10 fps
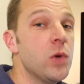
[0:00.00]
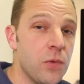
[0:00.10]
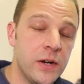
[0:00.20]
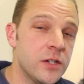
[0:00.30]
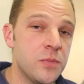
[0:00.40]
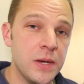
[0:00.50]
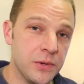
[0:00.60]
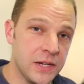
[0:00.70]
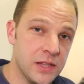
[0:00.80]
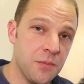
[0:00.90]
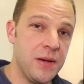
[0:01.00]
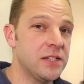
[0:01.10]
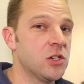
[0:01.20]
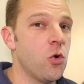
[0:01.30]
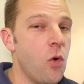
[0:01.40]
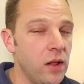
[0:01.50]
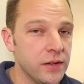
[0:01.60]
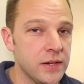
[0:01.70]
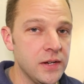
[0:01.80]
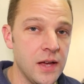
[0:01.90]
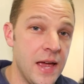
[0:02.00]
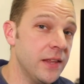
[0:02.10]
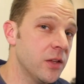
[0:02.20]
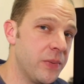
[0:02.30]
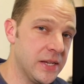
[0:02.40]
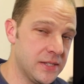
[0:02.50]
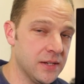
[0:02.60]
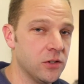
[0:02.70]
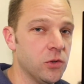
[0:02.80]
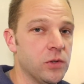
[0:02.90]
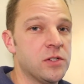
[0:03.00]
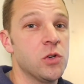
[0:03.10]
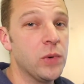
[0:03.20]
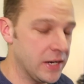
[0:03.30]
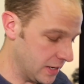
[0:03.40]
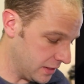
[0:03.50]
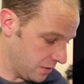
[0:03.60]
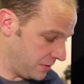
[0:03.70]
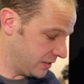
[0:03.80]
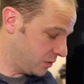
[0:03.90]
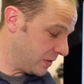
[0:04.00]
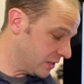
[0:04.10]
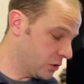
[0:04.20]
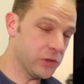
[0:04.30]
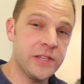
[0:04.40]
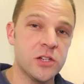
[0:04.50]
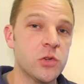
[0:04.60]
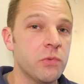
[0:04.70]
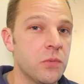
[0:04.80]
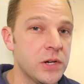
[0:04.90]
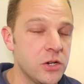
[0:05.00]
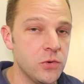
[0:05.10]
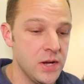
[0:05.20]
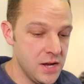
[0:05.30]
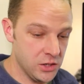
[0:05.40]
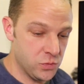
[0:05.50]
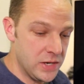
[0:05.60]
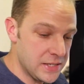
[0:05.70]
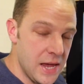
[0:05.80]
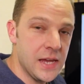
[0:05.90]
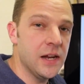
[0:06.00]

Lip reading: we wanted to be able to get the best quality and the best signal so we can get the best speed. So essentially what we do is we take